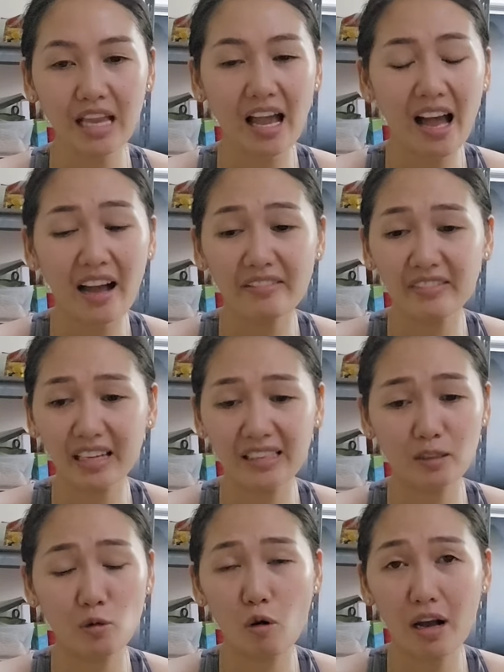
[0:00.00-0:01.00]
have
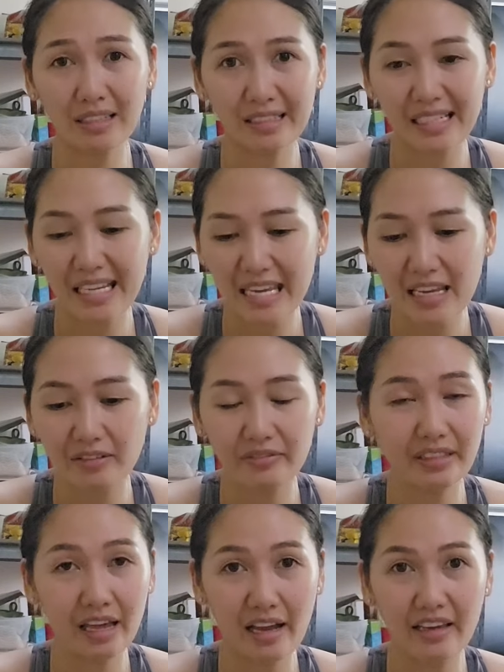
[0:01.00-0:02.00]
that quality
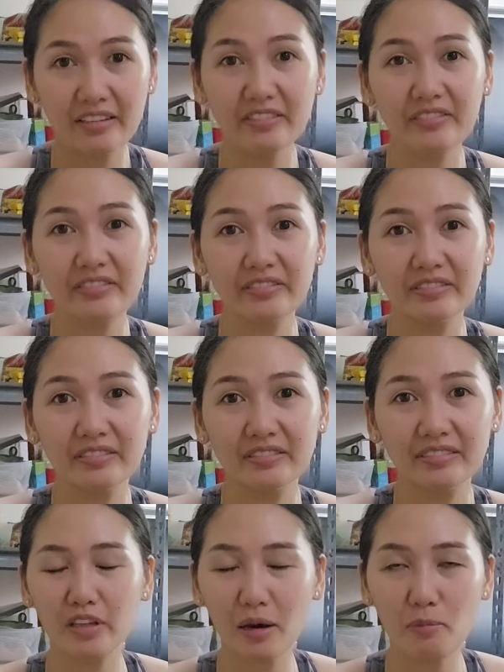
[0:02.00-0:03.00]
of life,
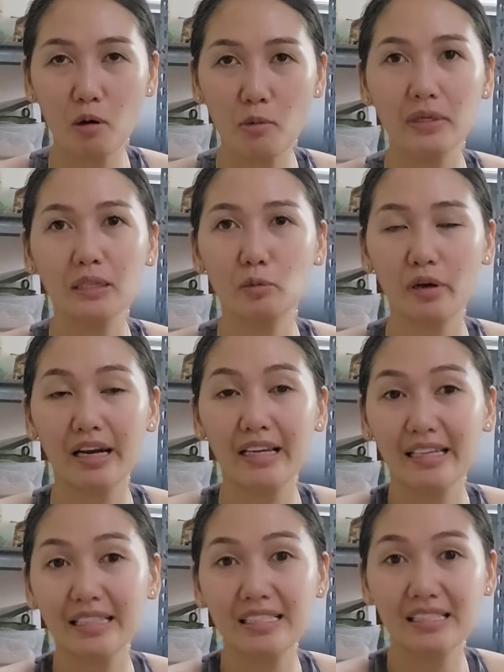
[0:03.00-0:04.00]
that moment where I
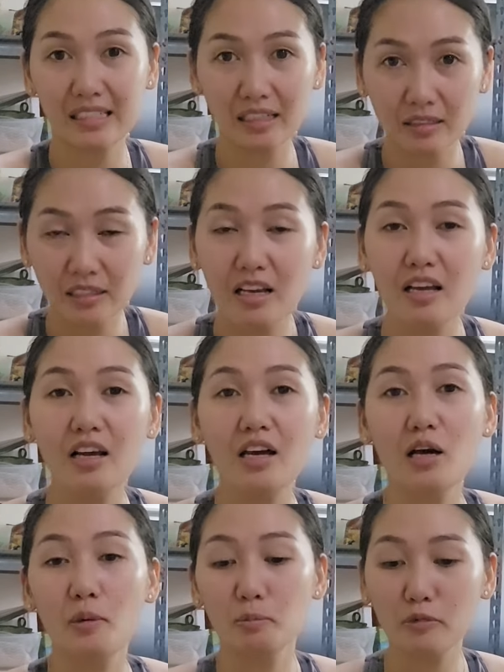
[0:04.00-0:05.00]
can still
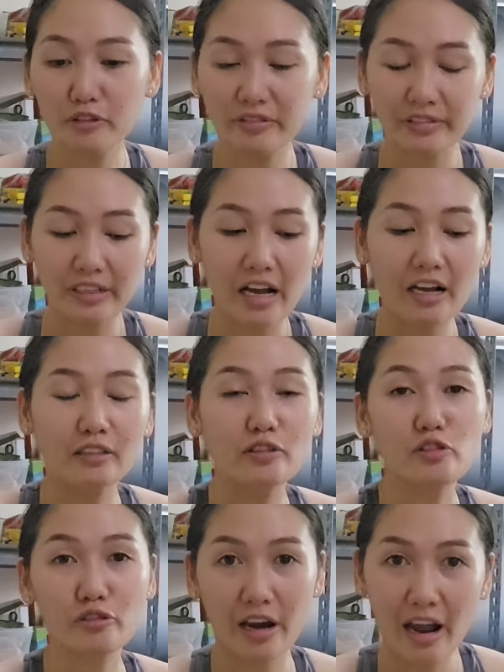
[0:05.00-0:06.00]
move
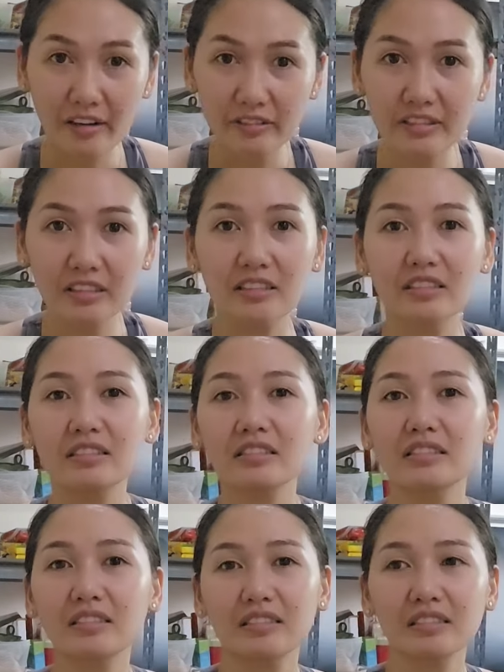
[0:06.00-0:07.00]
around,
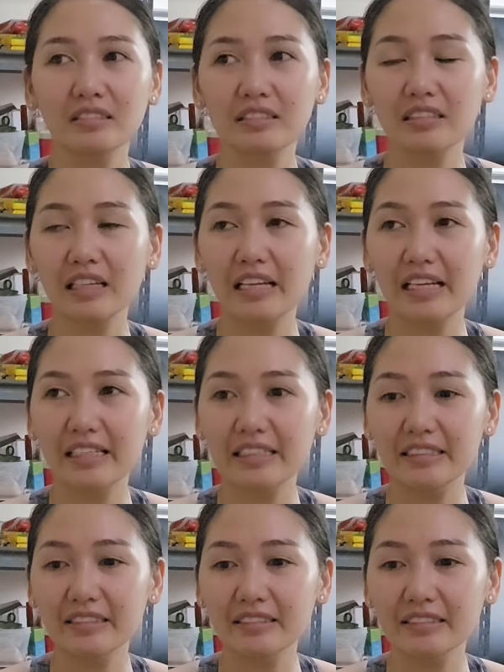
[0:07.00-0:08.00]
travel,
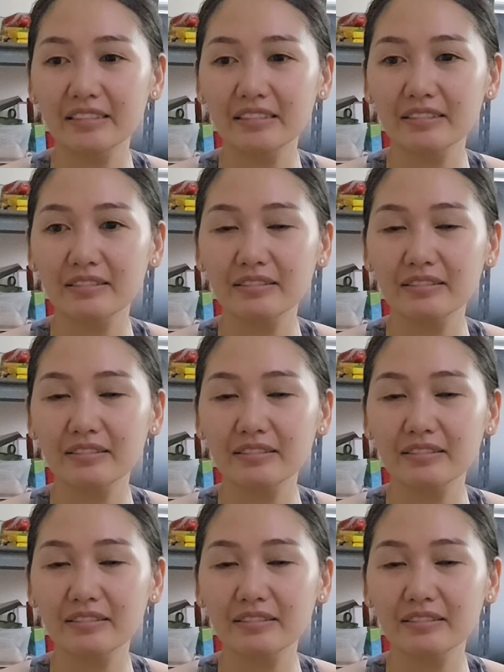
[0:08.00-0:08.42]
and